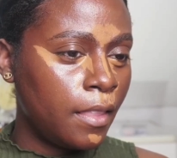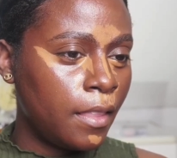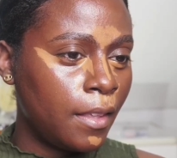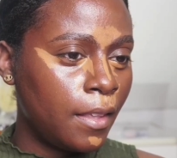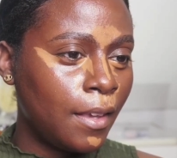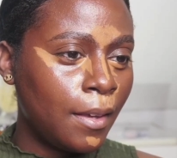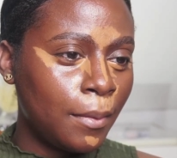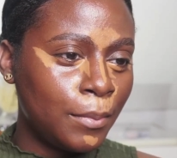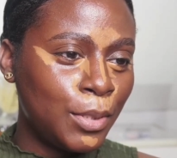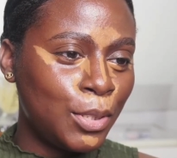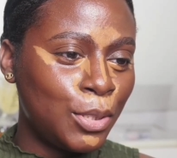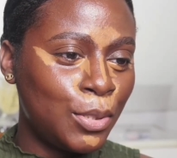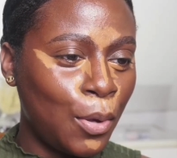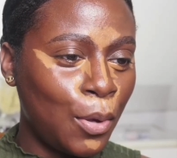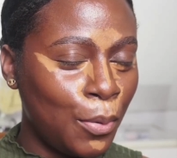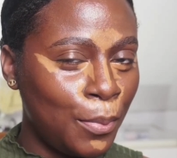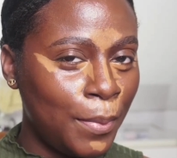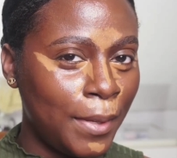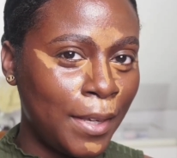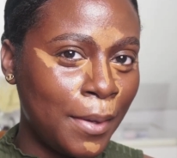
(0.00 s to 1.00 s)
I'm just
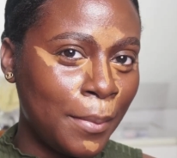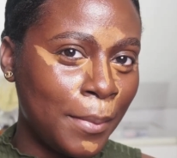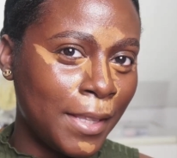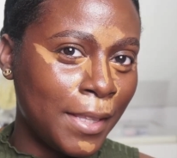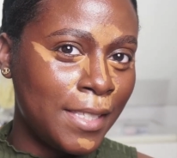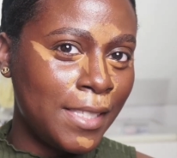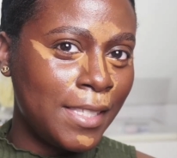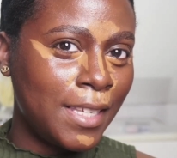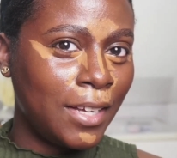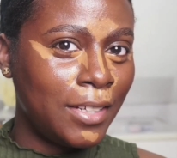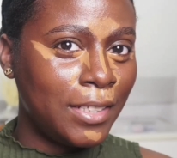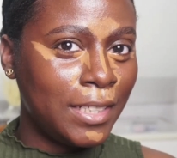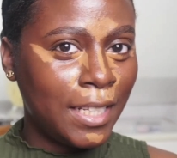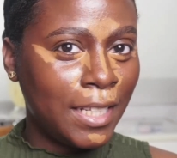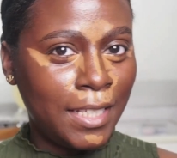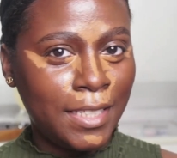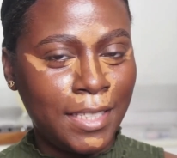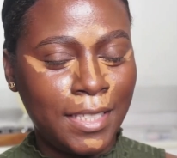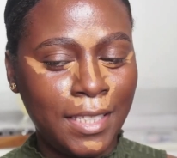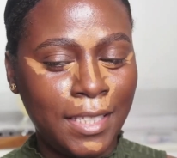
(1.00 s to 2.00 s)
hoping it blends out
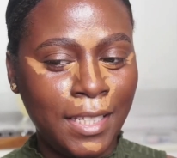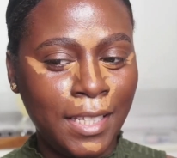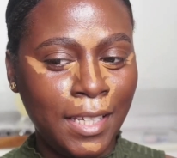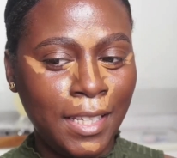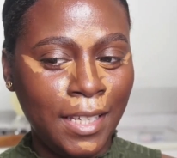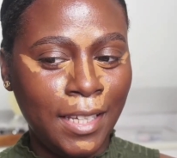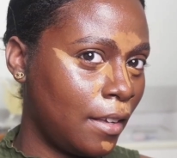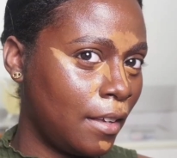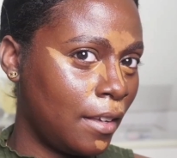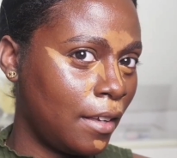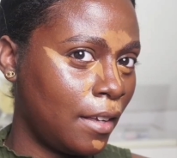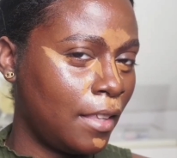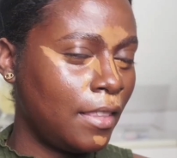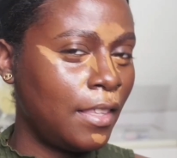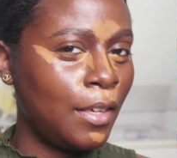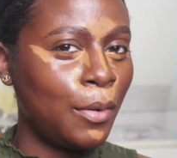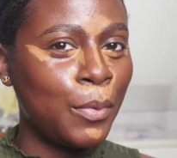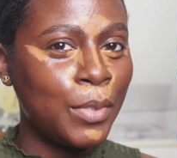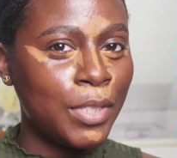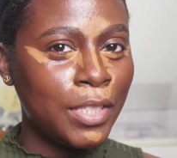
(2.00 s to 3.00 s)
nicely. I think
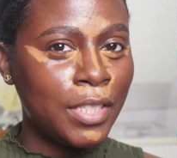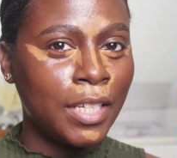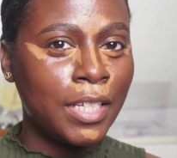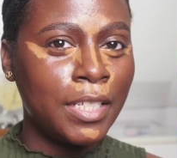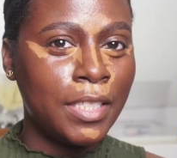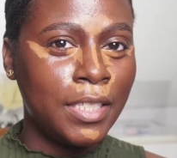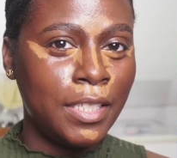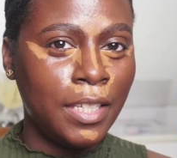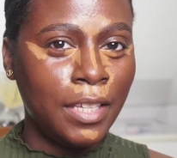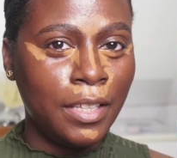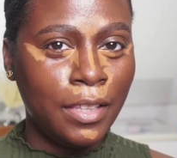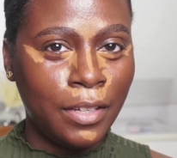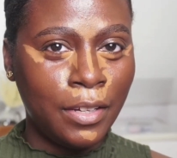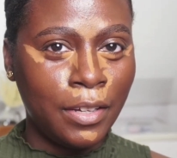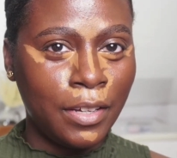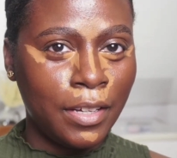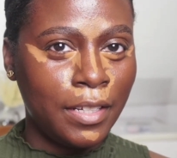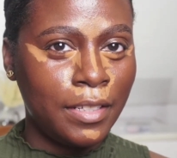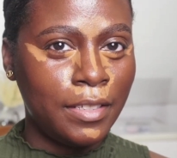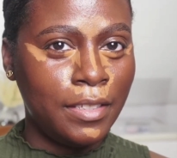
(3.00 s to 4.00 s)
once the concealer
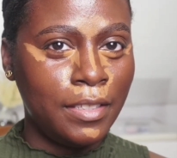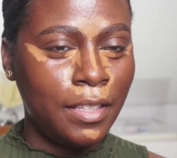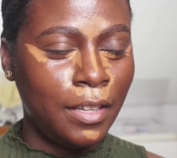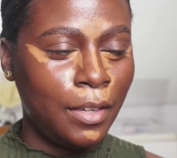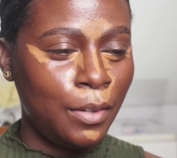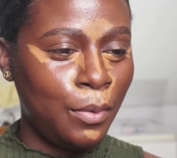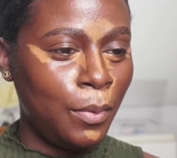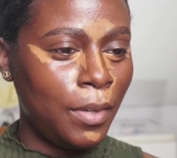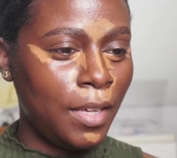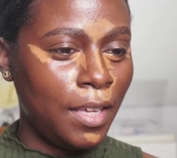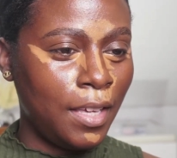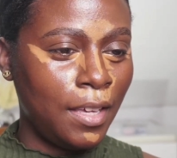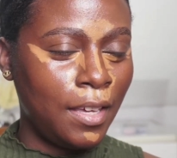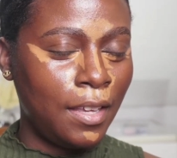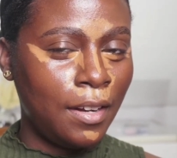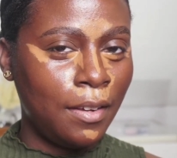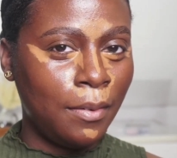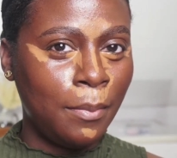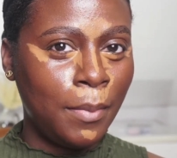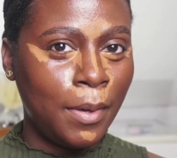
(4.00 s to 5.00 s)
is done, we can get
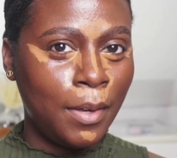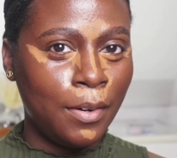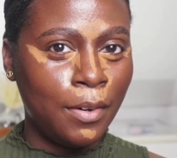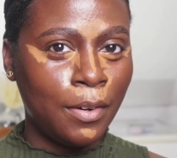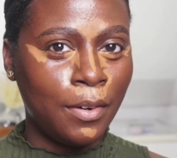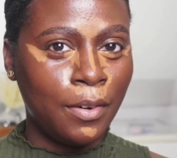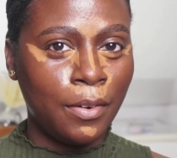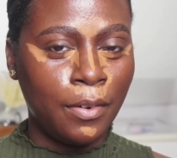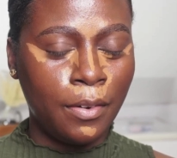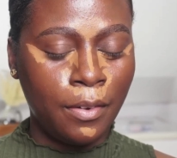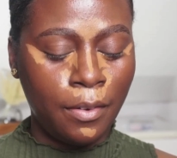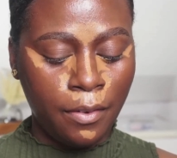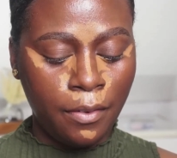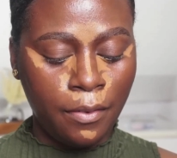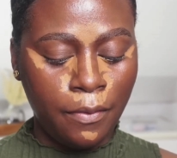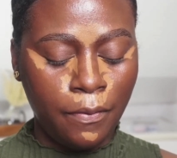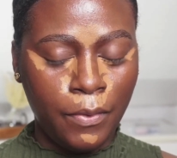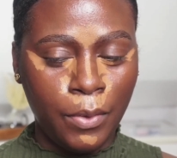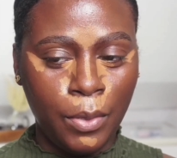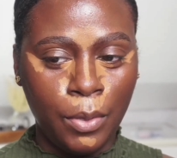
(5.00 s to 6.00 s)
a better
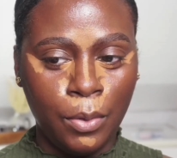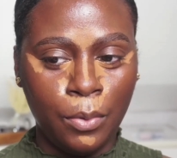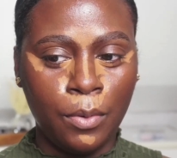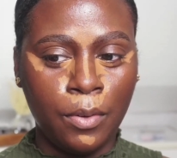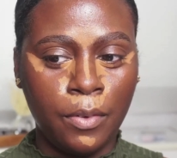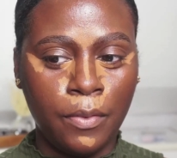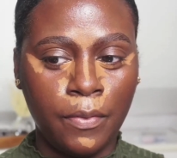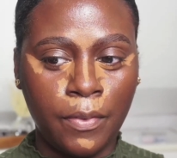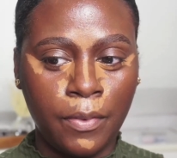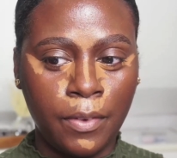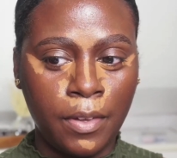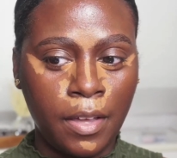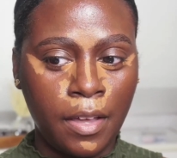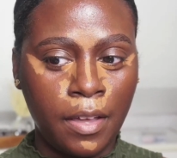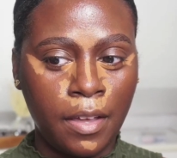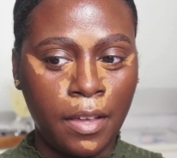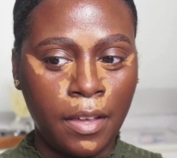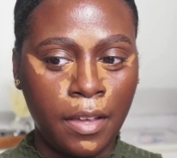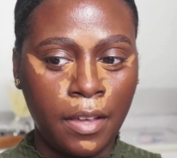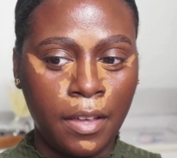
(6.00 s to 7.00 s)
view of
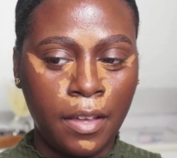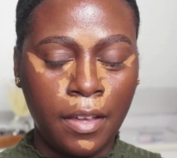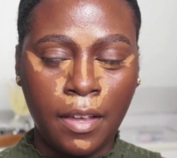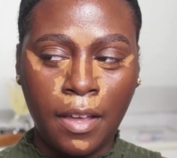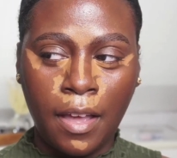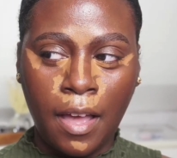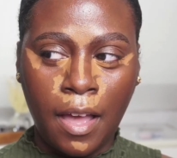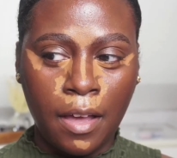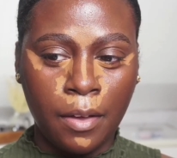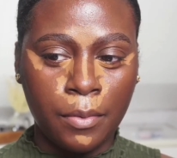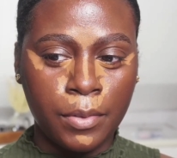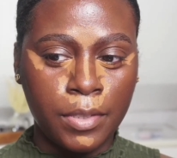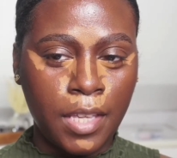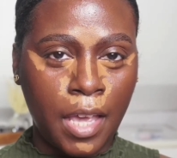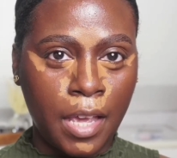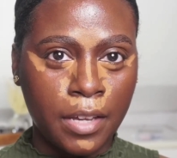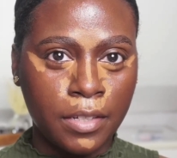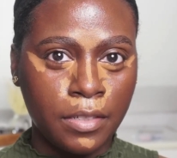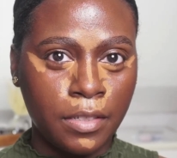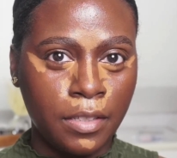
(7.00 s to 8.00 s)
how it's
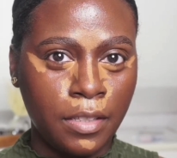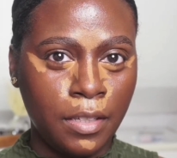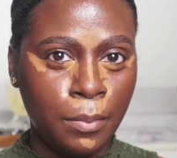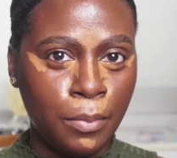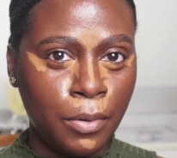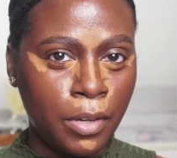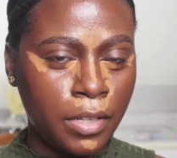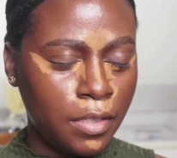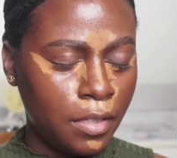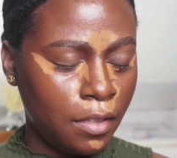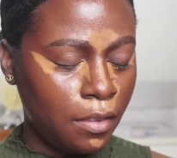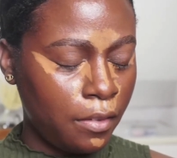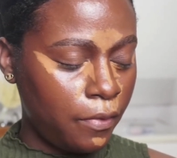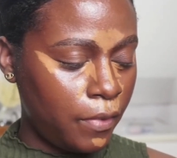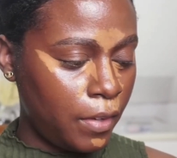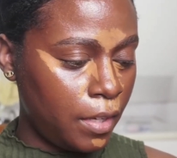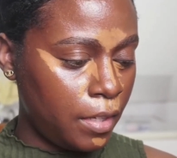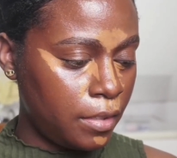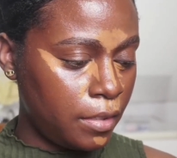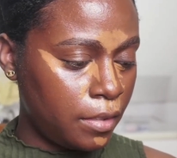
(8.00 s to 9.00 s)
actually bronzing the
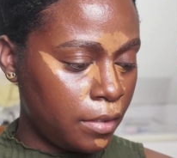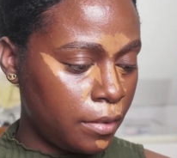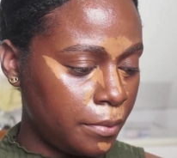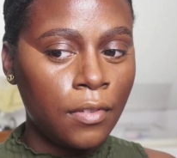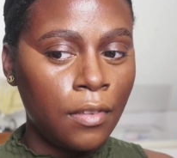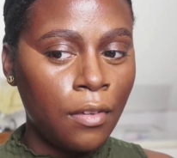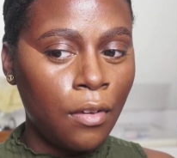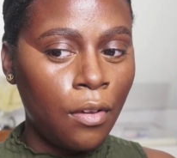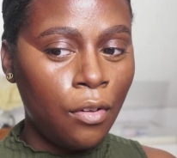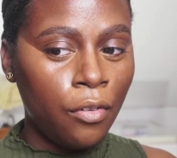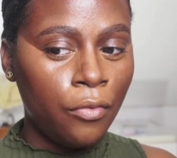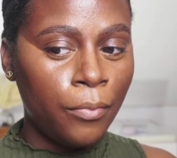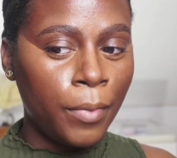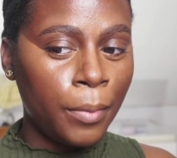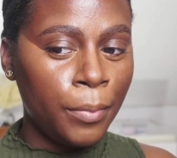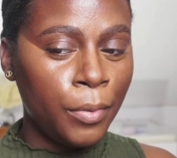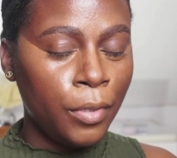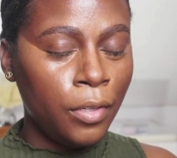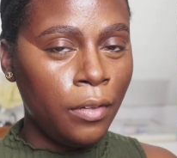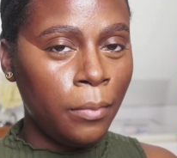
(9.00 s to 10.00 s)
face. All my
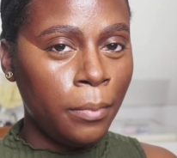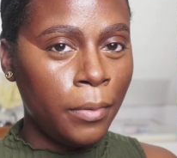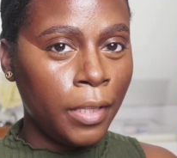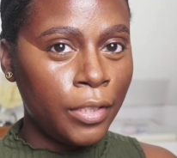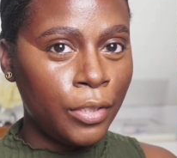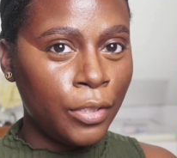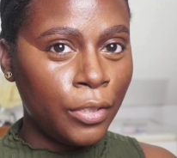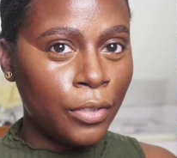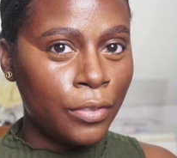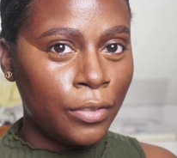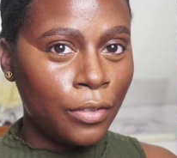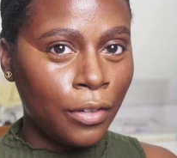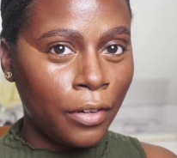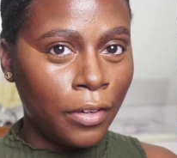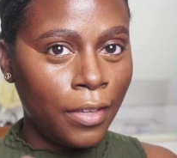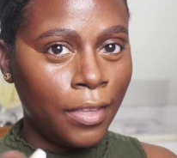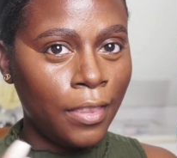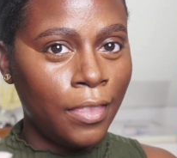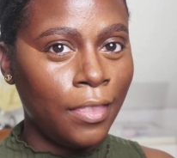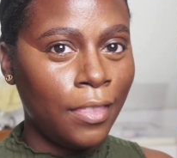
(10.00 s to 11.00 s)
beauty blenders are
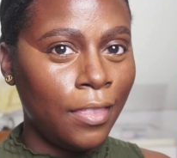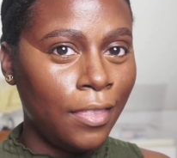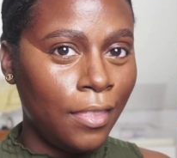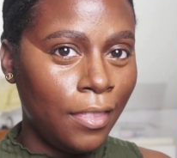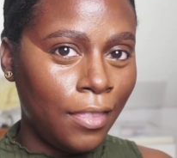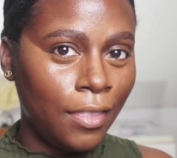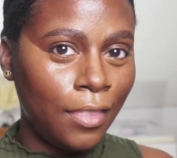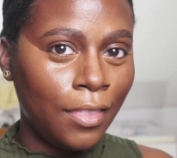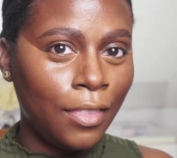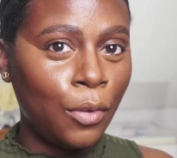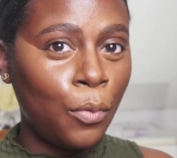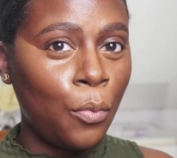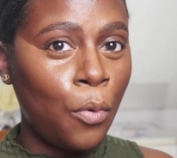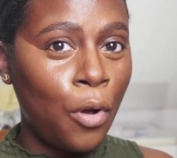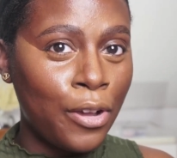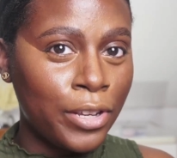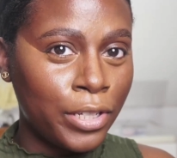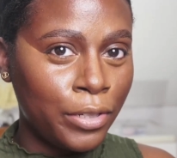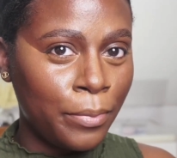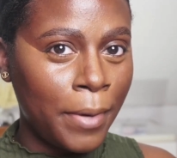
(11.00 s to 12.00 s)
in the
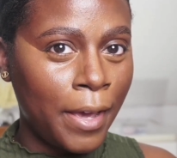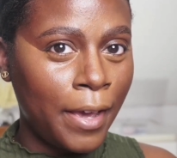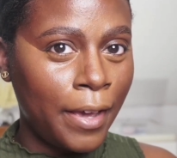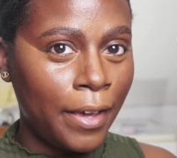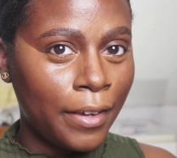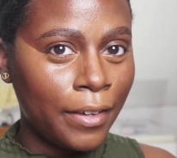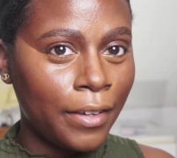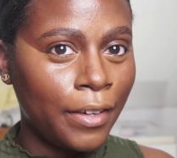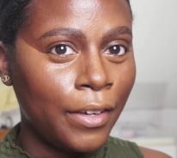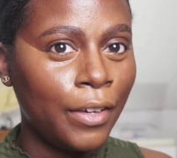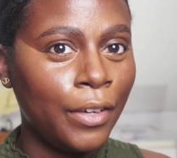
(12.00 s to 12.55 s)
wash bag.